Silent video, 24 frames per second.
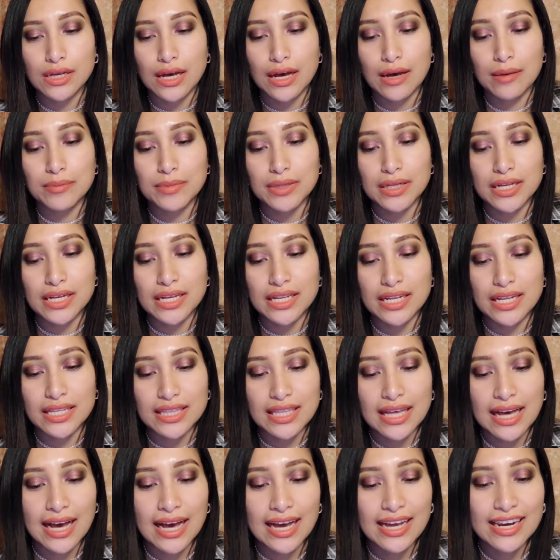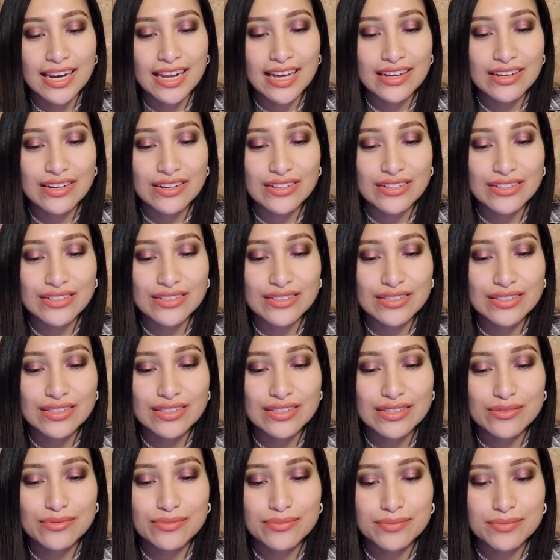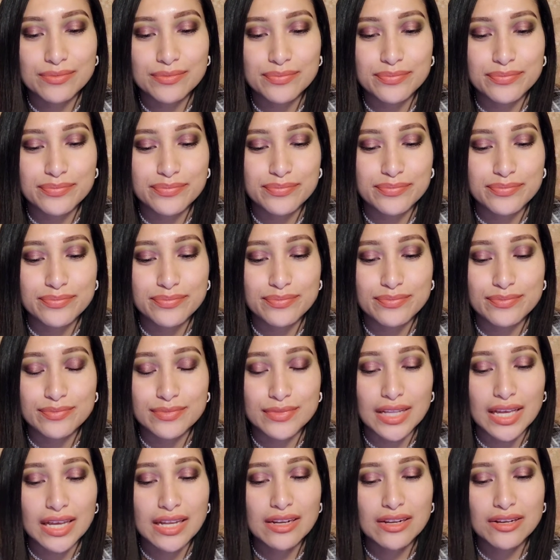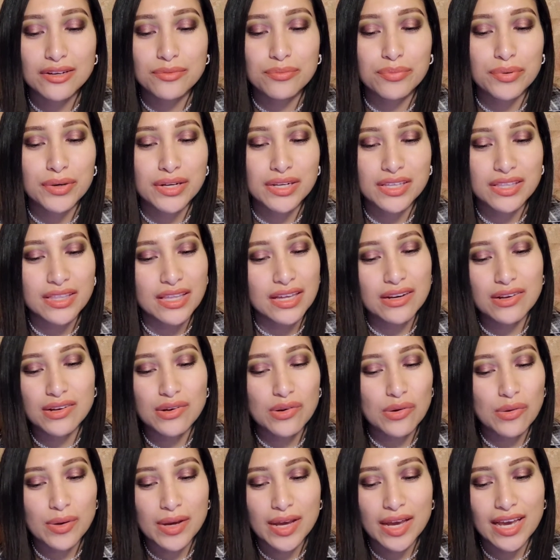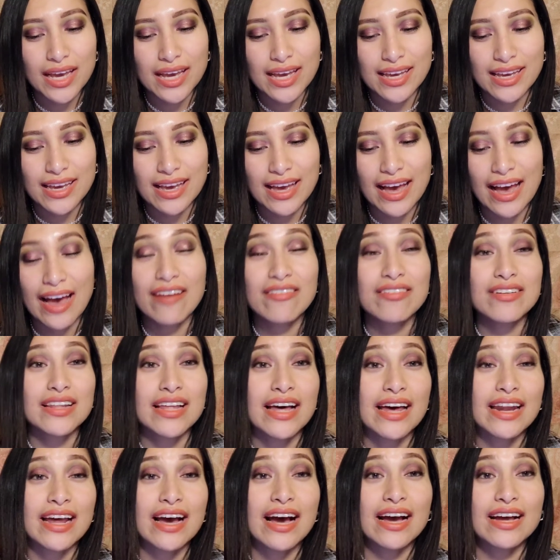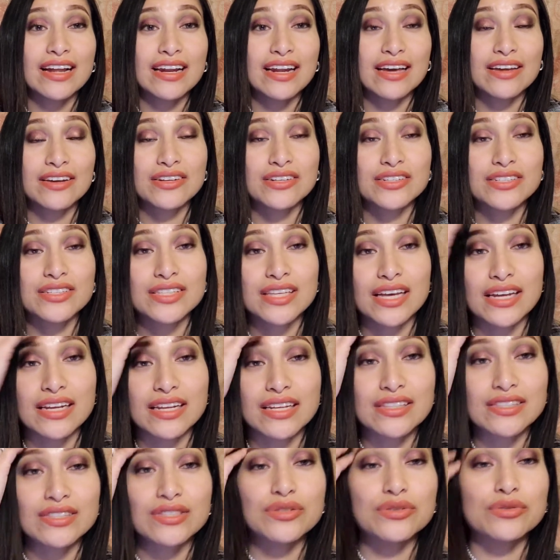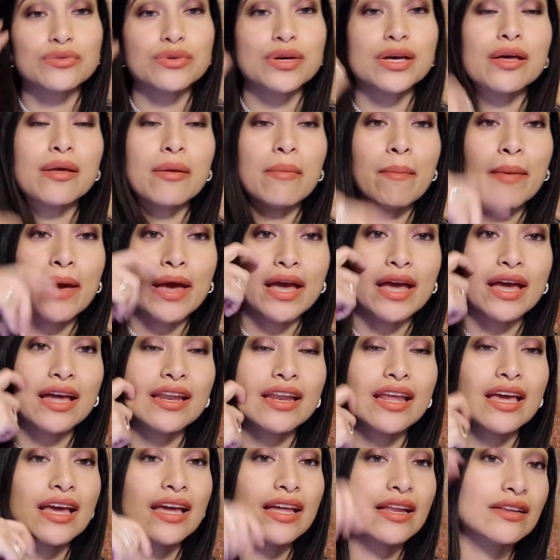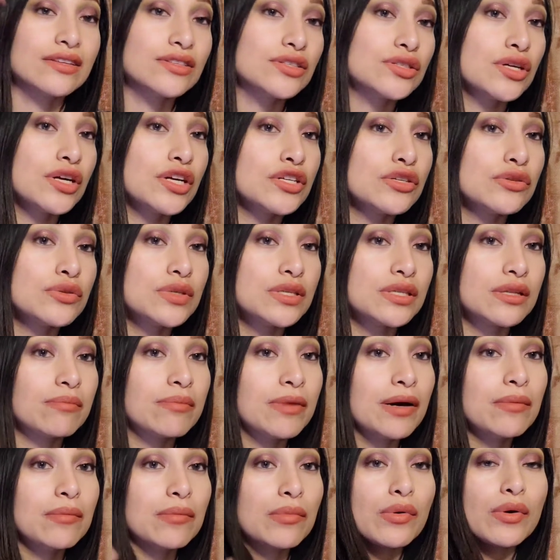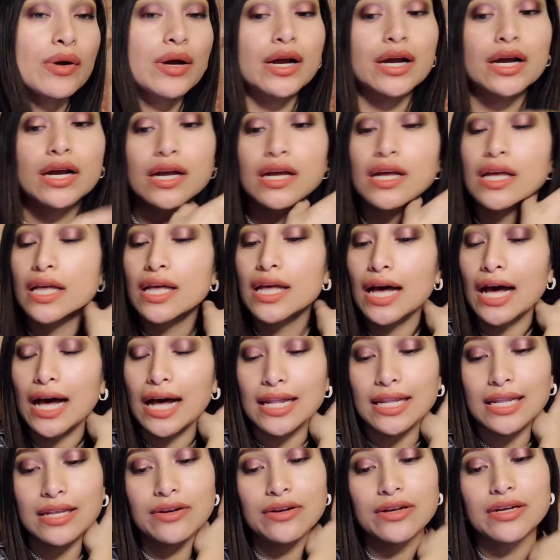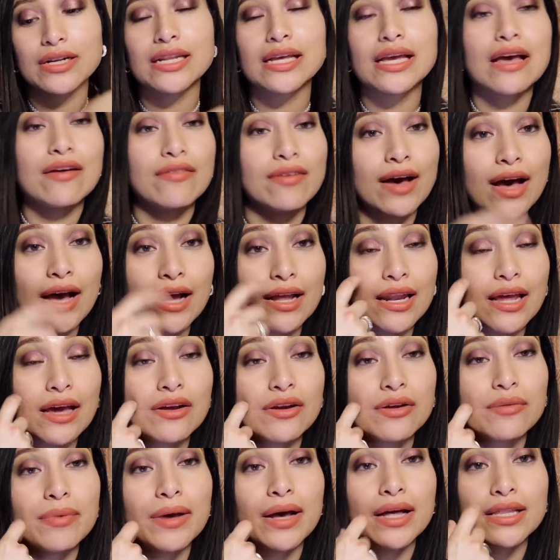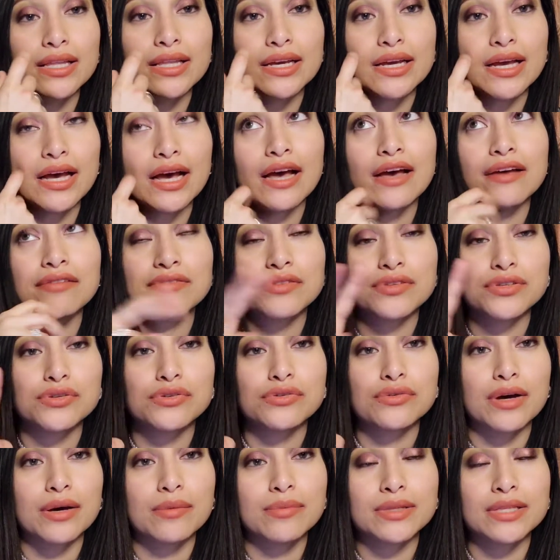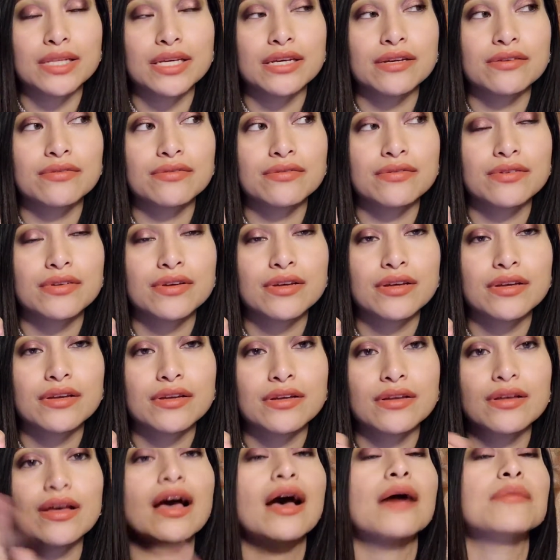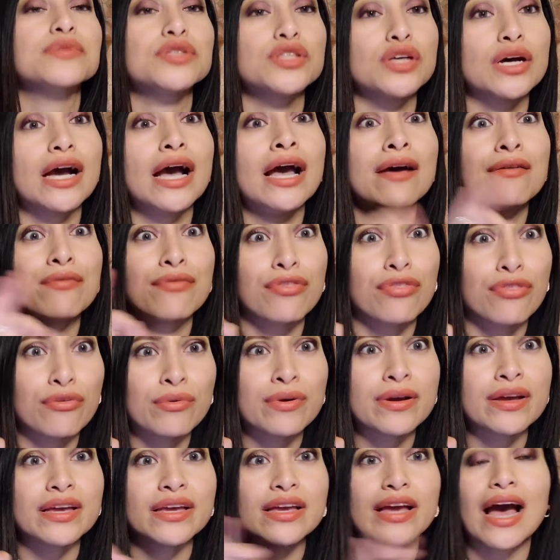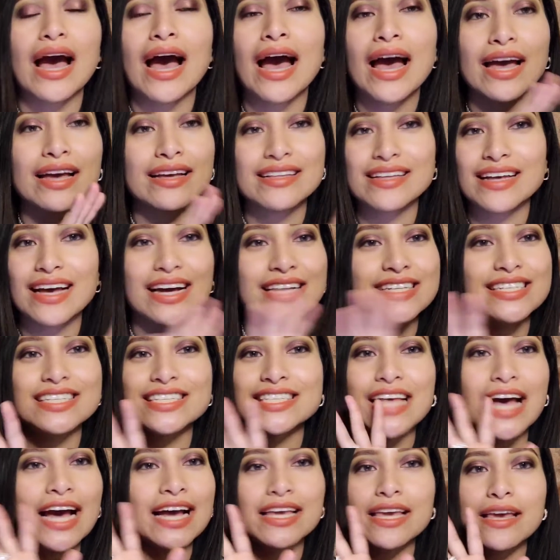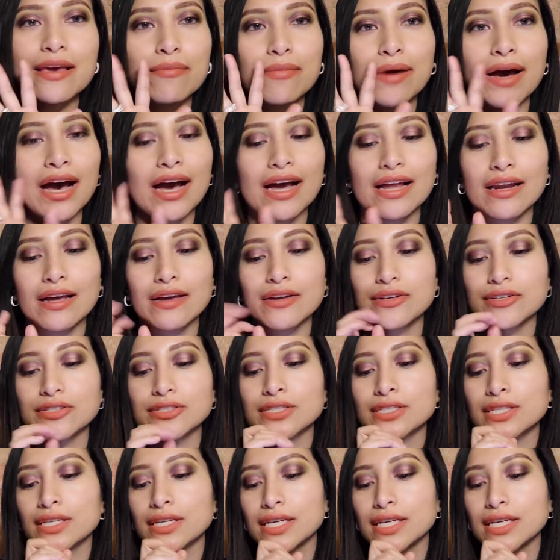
I'm looking at the highlighters. They look pretty, they look okay. I have a lot of highlighters. I need to hit pan and start using them up more. I literally have a highlighter palette. I have 2, I believe. I'm sorry, I have 3. I can't buy highlighters.